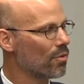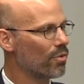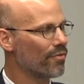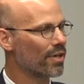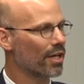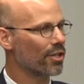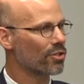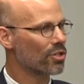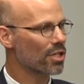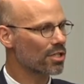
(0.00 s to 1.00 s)
We've got
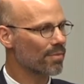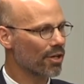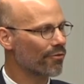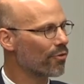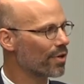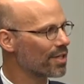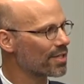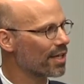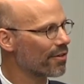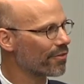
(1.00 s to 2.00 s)
just about 40
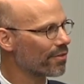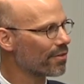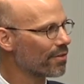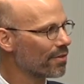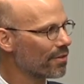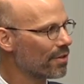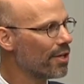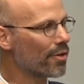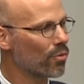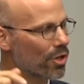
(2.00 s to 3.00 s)
staff okay.
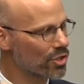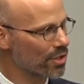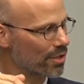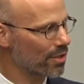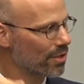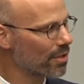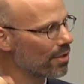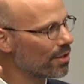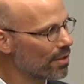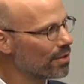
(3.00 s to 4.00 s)
here in Washington.
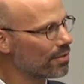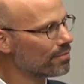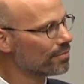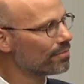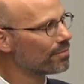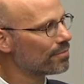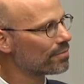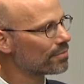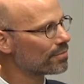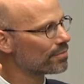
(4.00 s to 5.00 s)
Massive
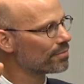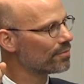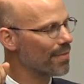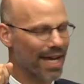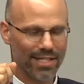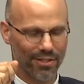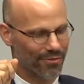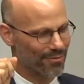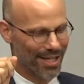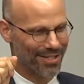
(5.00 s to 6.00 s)
bureaucracy. Massive,
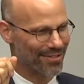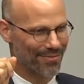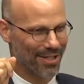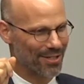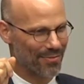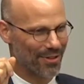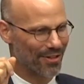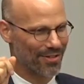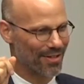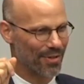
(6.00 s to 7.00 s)
massive, massive, massive
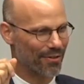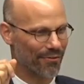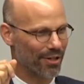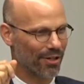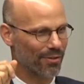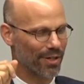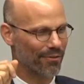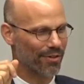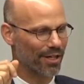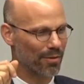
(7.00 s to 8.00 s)
bureaucracy. We can fit all. We can
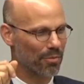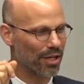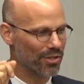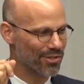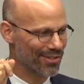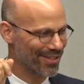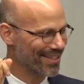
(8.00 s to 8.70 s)
fit on a bus.